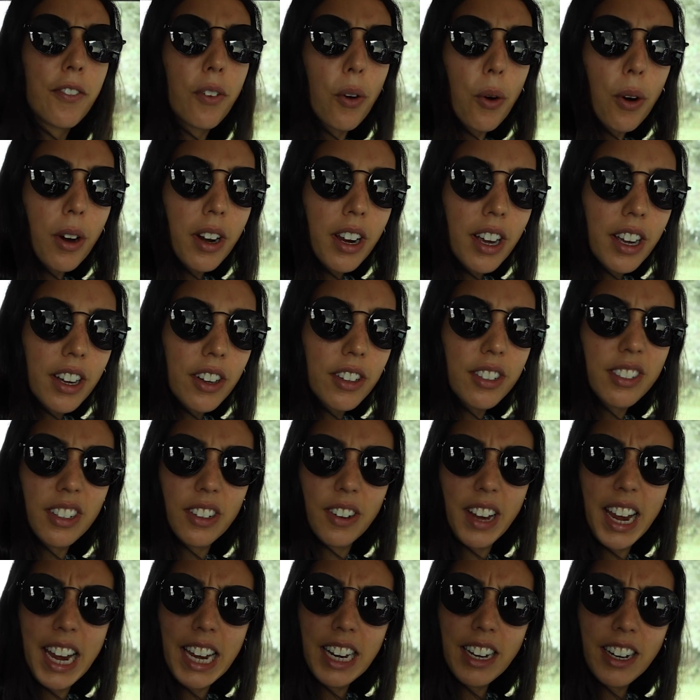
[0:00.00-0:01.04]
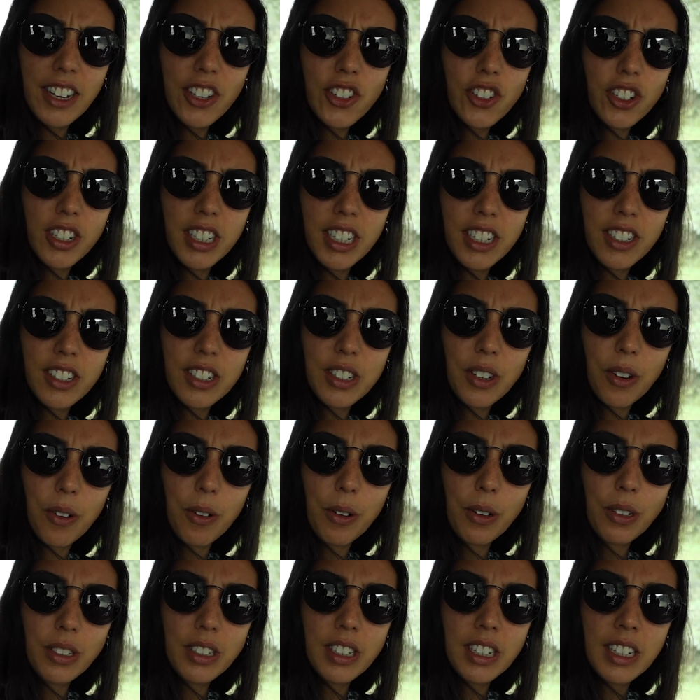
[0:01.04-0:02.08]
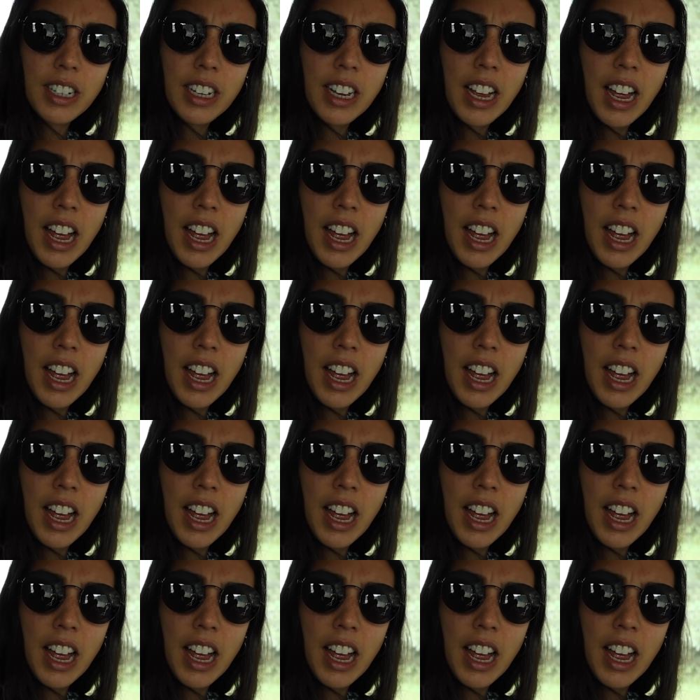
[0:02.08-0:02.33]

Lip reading: 800 years old.